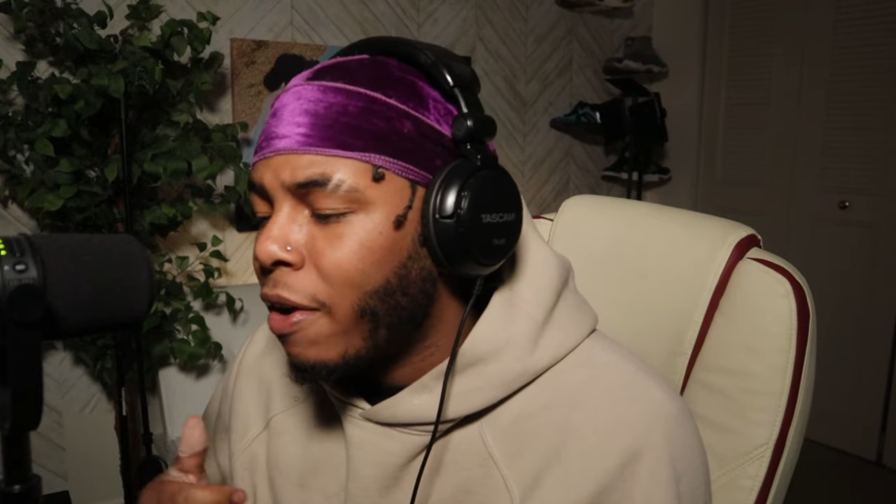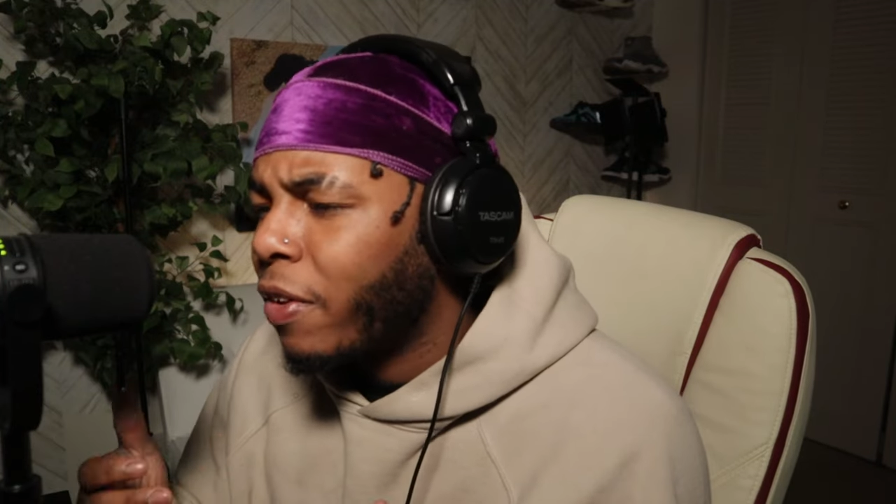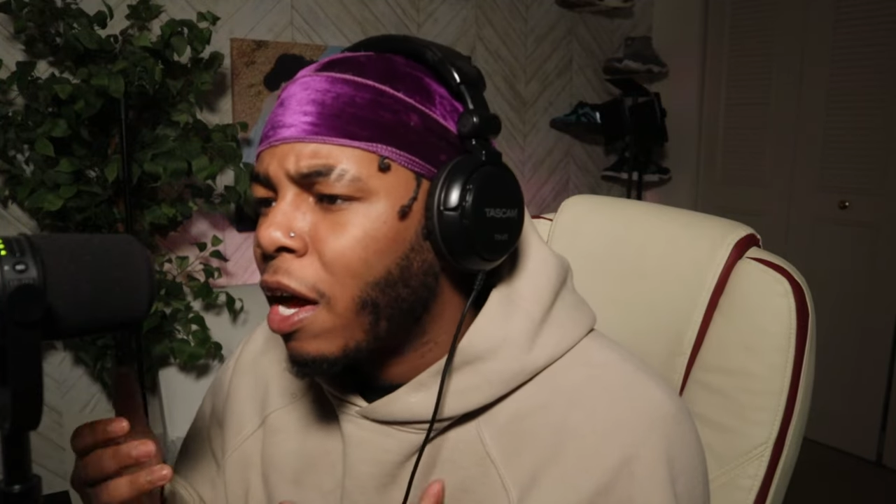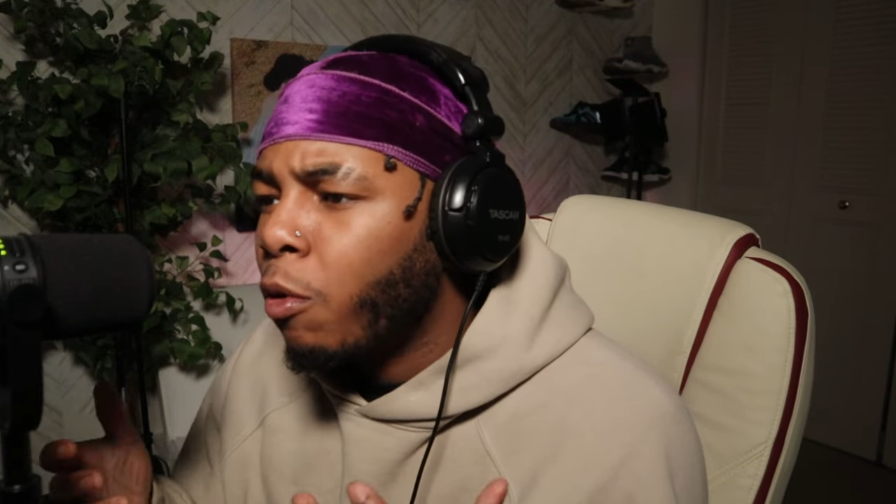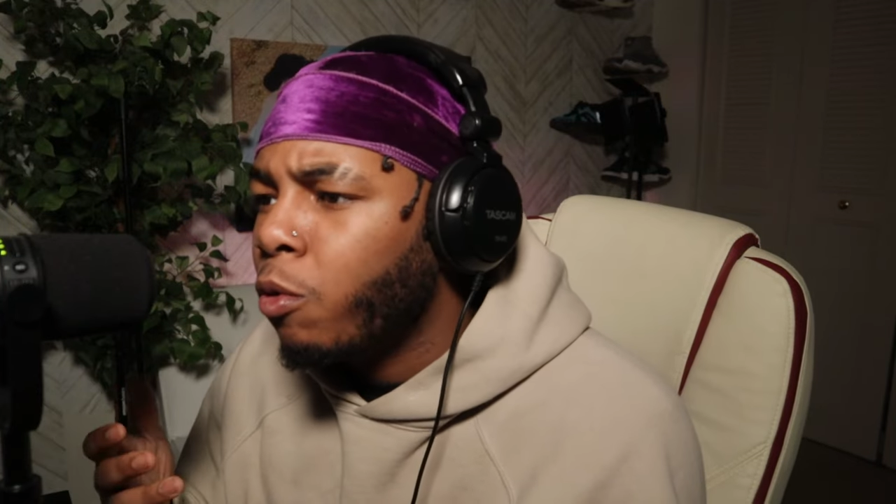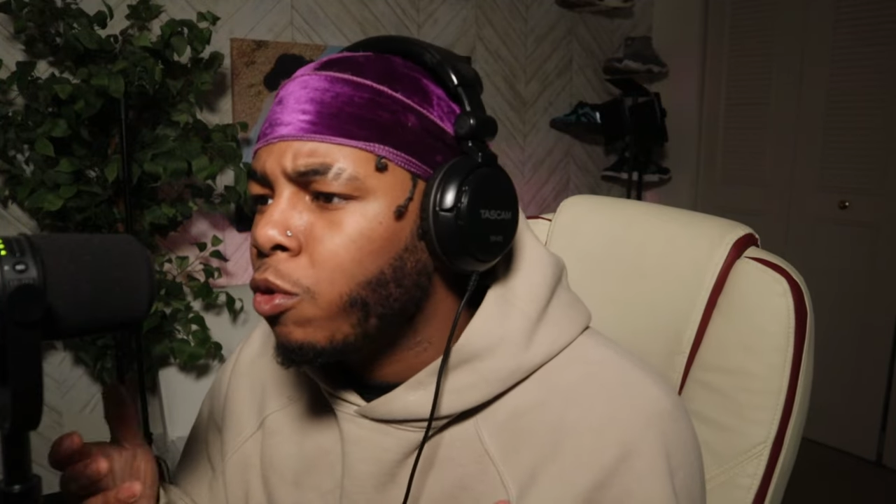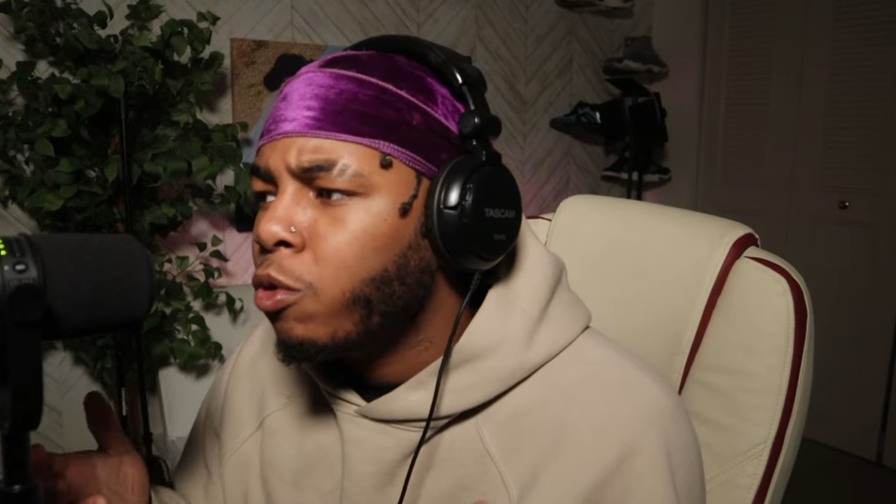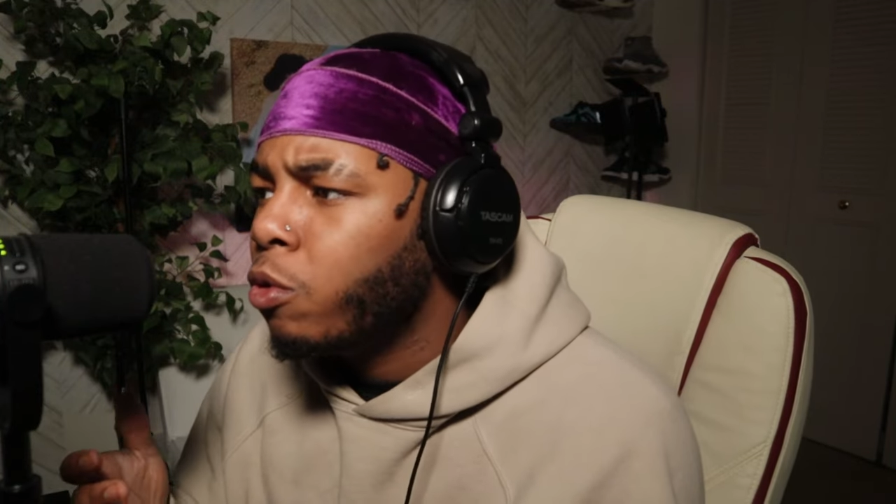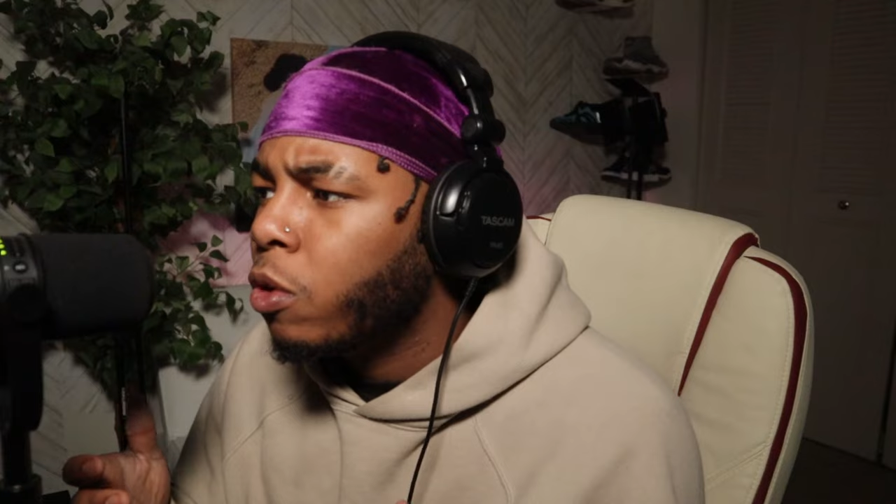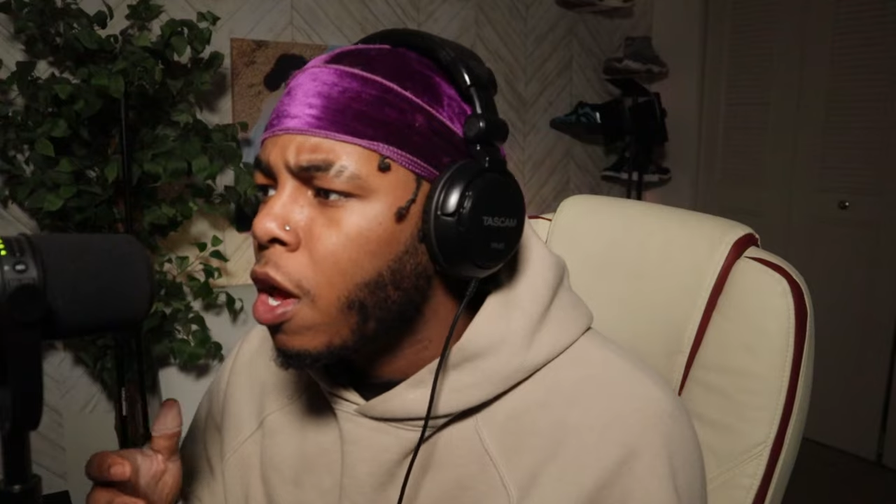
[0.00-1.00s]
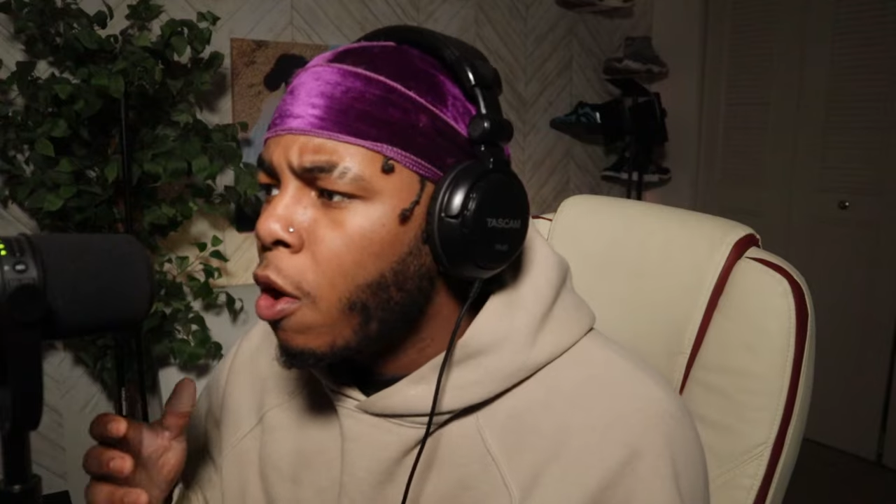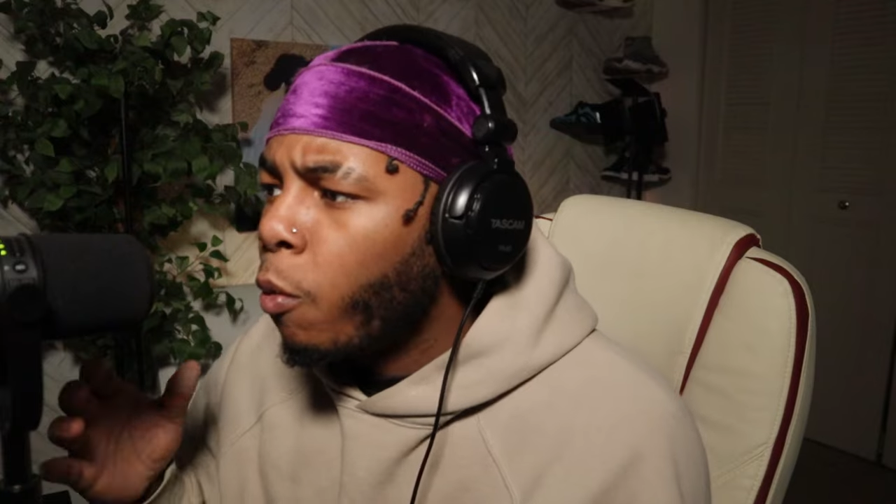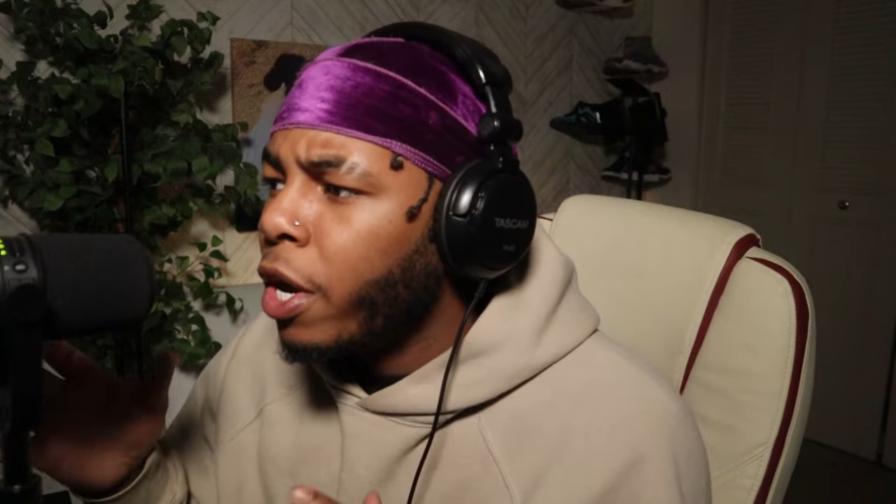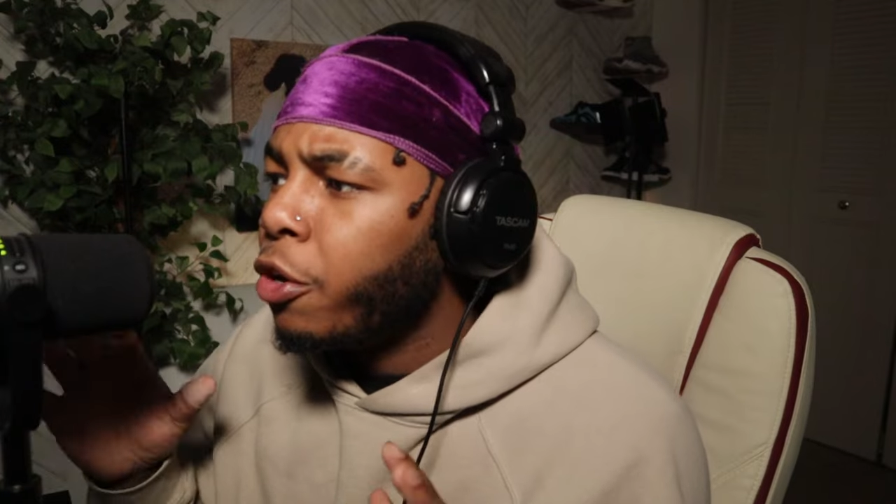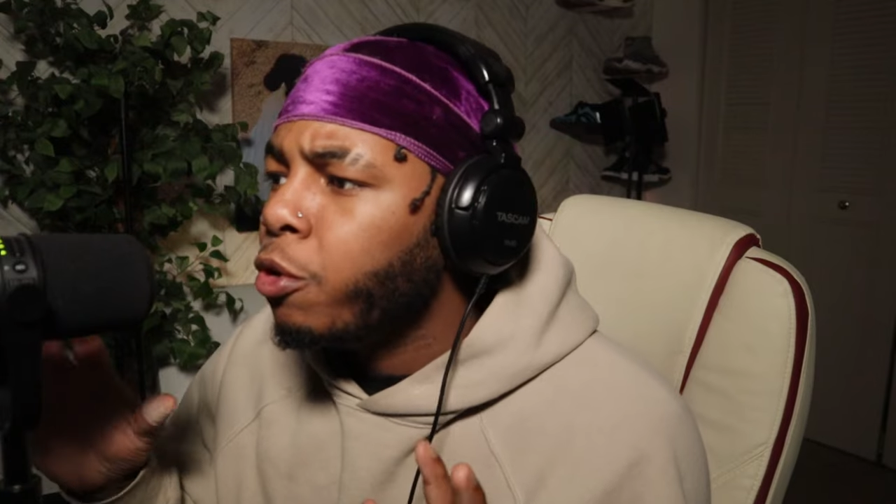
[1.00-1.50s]
I forgot who knew
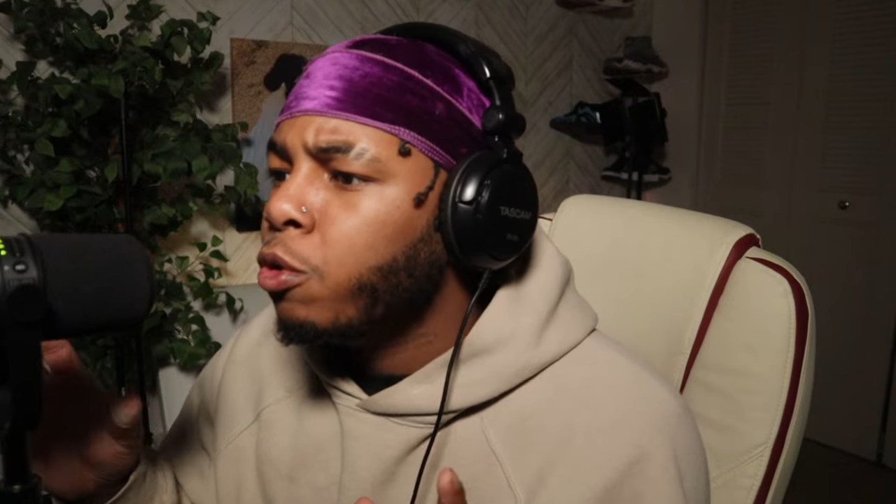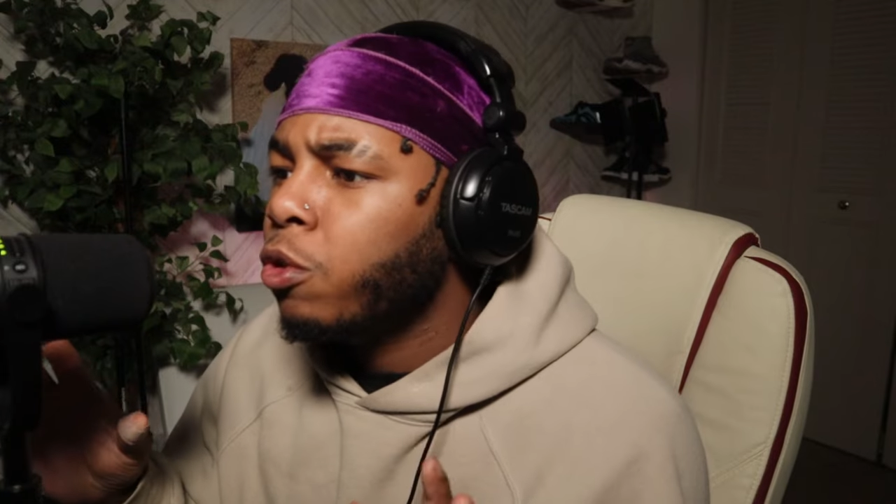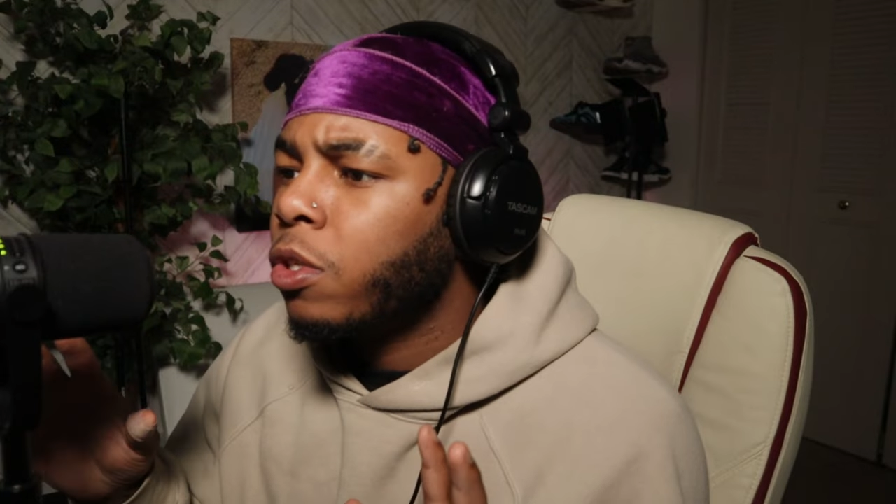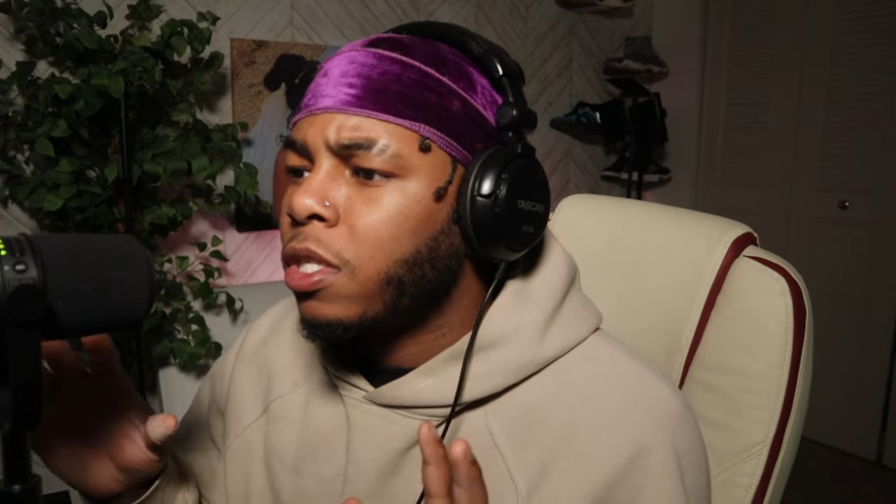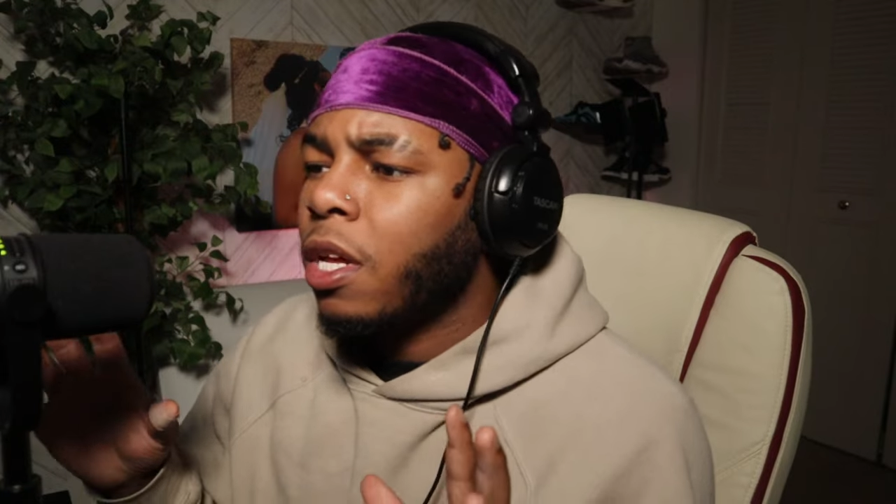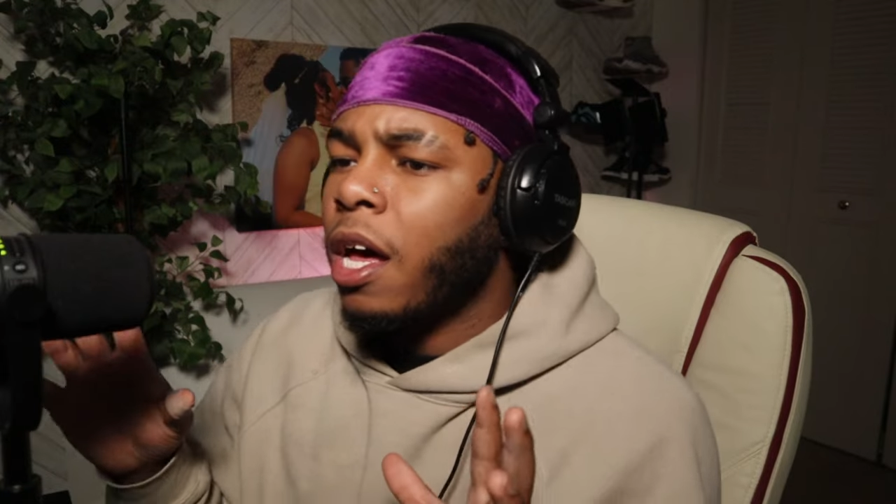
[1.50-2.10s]
what news.